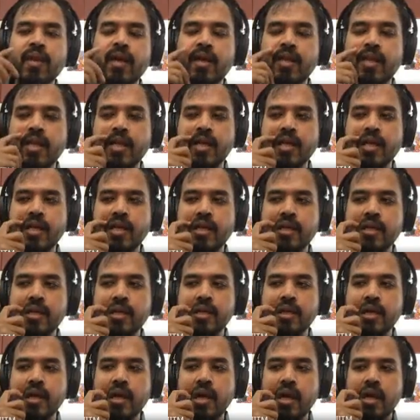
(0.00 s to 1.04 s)
the
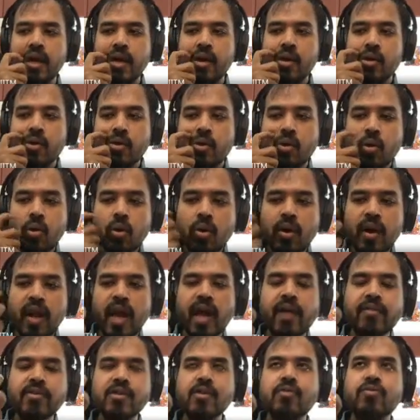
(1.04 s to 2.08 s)
core
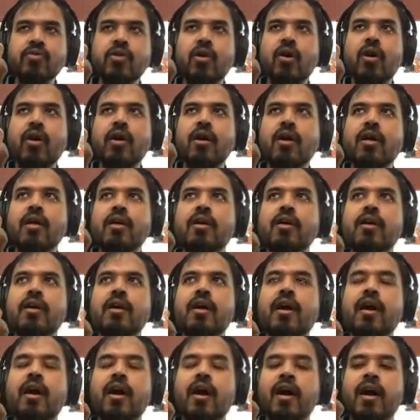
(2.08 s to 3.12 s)
language of Coq
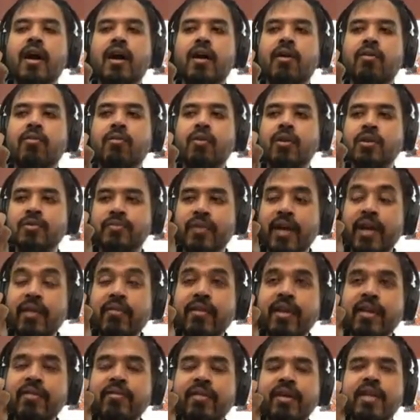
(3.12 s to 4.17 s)
was very,
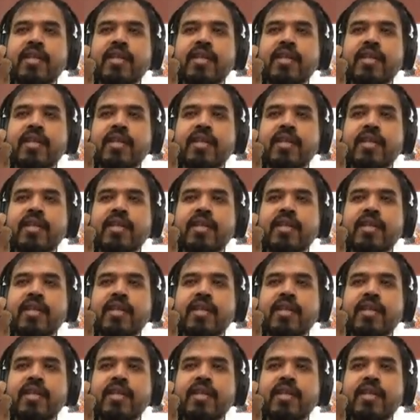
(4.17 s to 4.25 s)
very, very